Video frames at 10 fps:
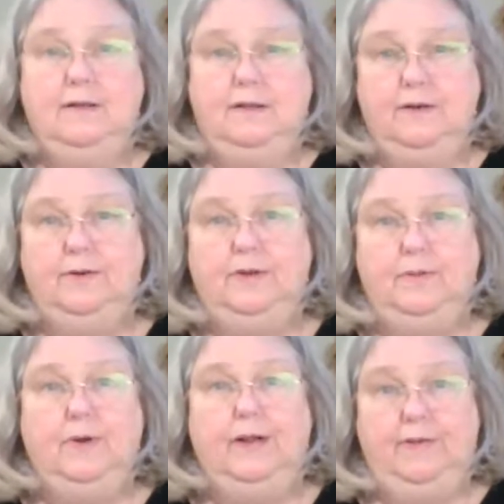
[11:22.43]

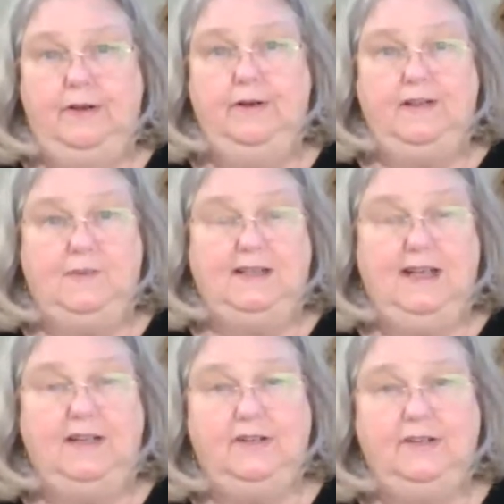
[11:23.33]
You whatever your
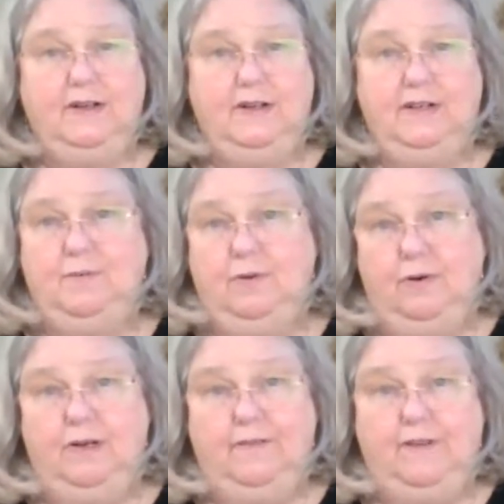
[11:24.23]
expectations are, it's
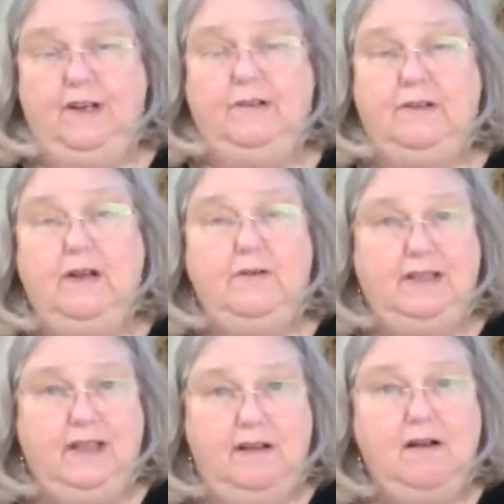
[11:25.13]
important for you to know
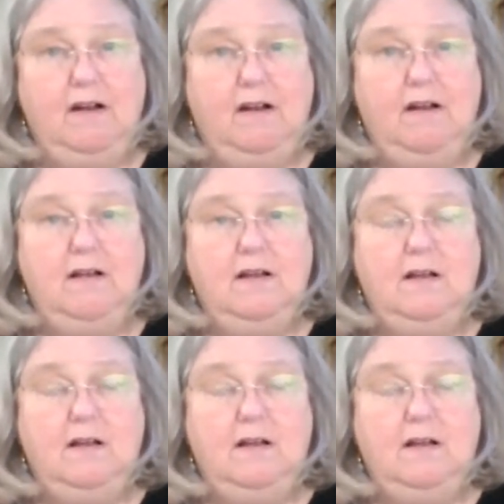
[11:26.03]
what they are